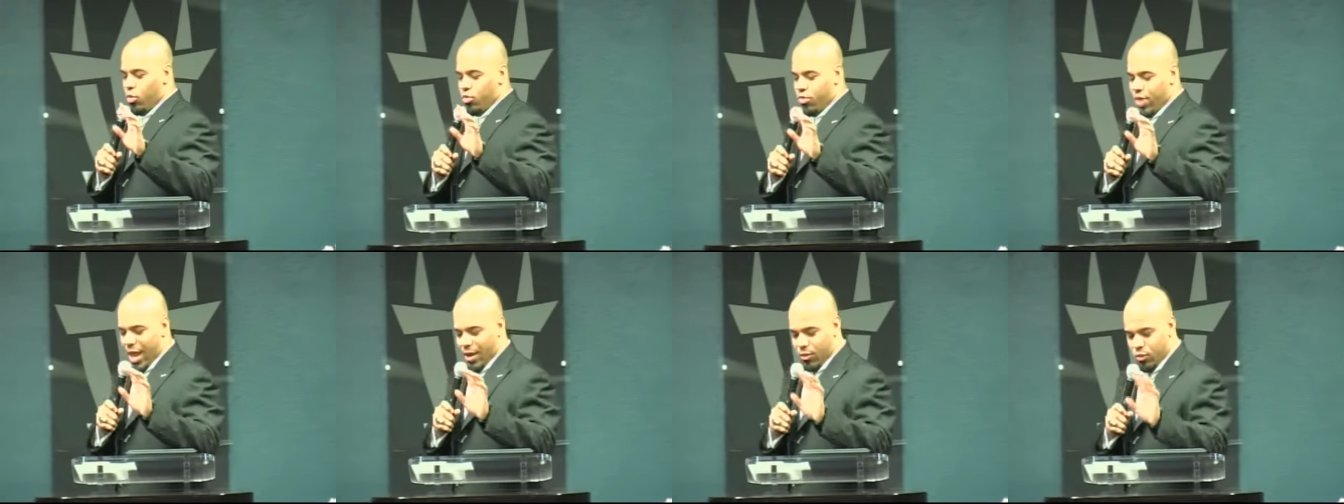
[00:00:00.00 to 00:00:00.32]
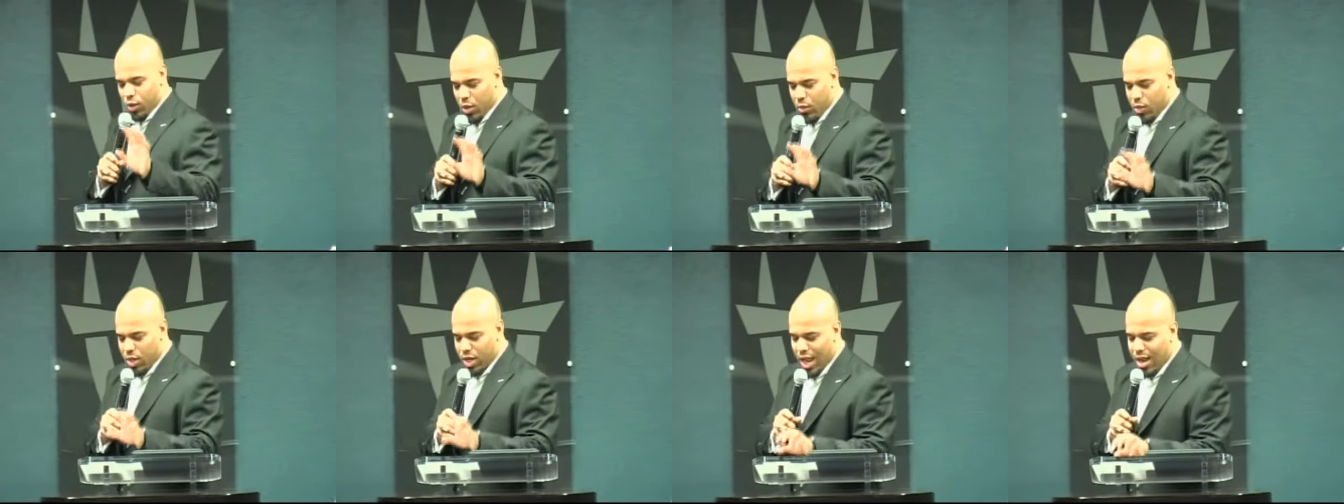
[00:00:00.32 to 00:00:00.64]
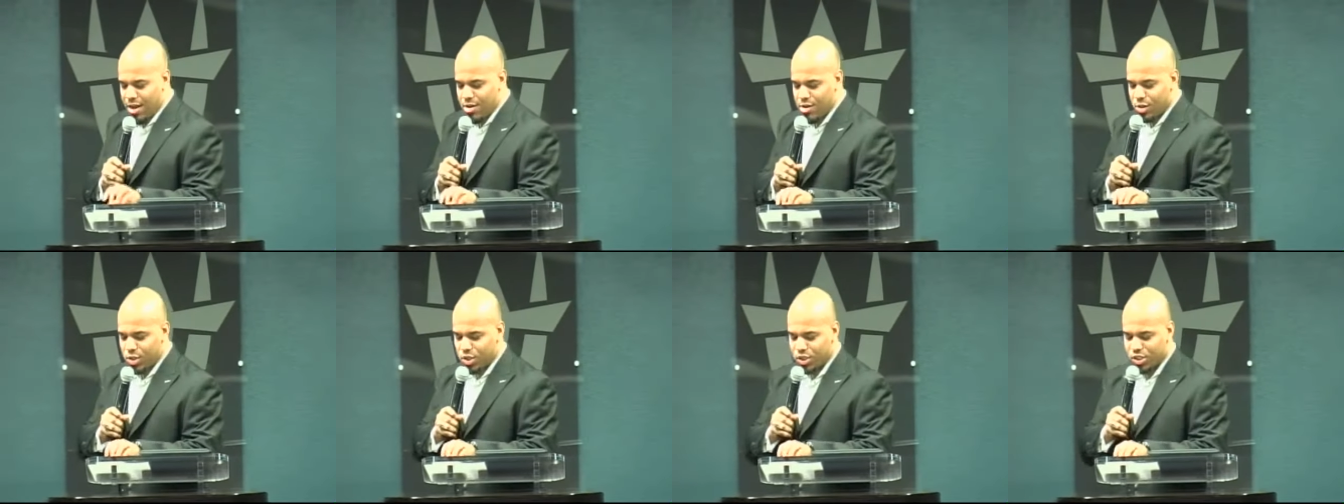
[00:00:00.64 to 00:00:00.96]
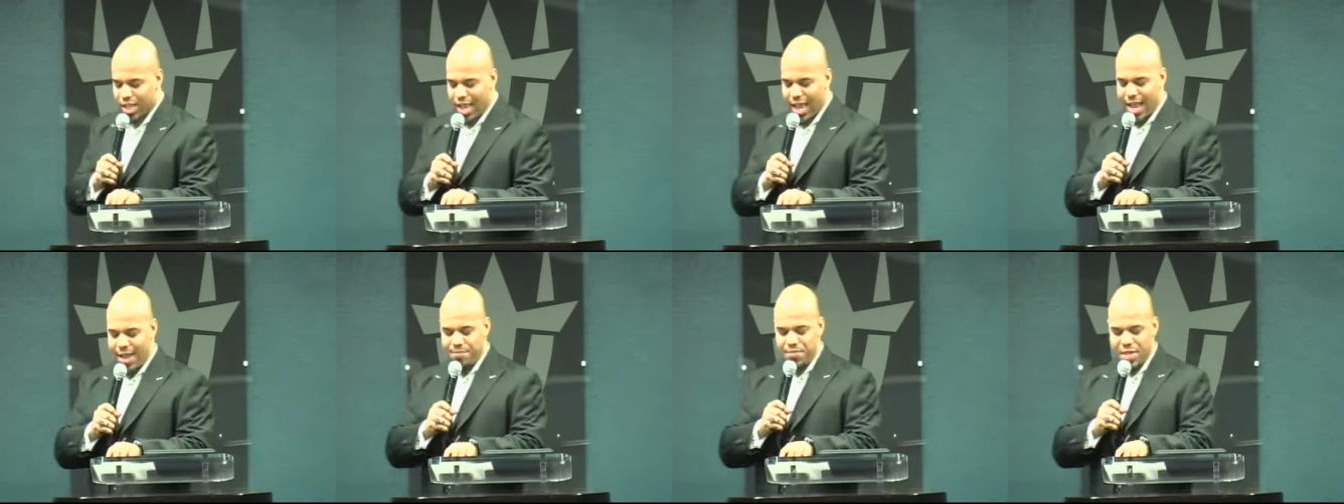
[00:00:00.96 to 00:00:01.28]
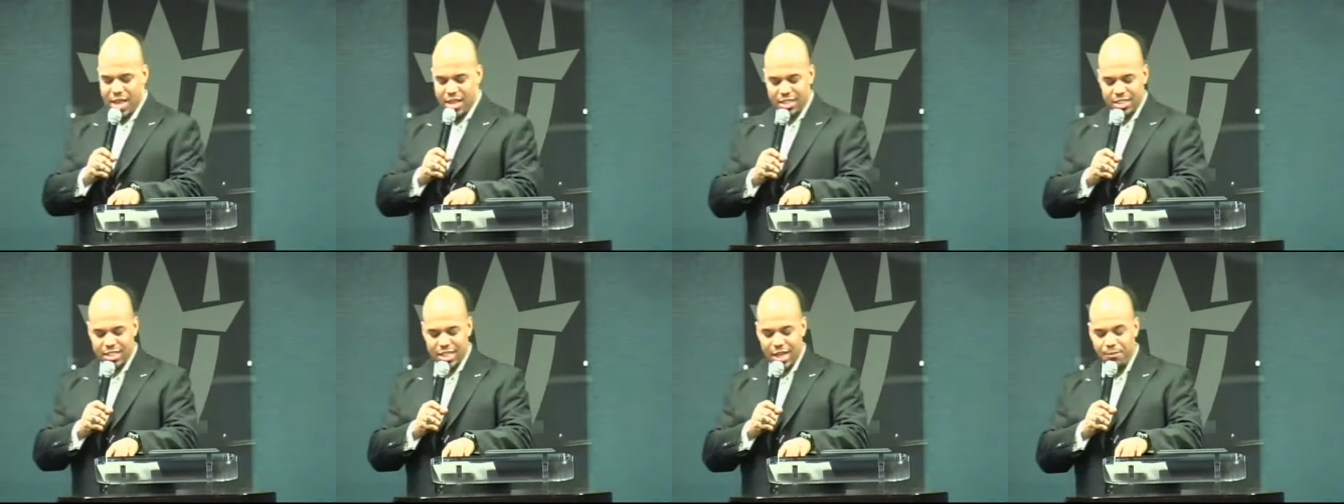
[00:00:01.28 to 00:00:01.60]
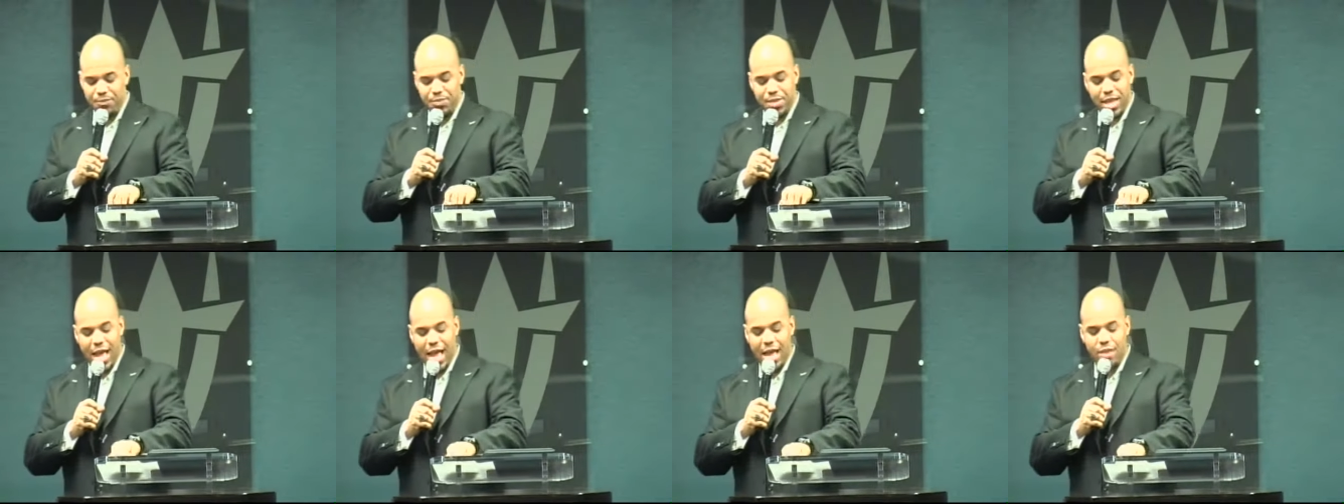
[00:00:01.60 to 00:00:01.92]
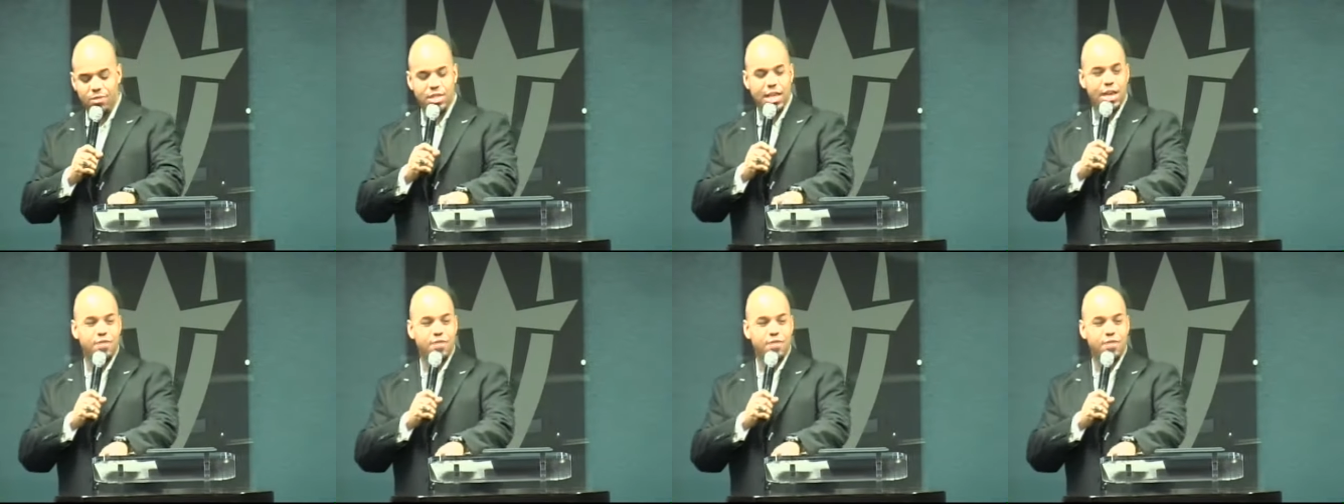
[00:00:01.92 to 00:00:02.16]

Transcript: That we would understand that sometimes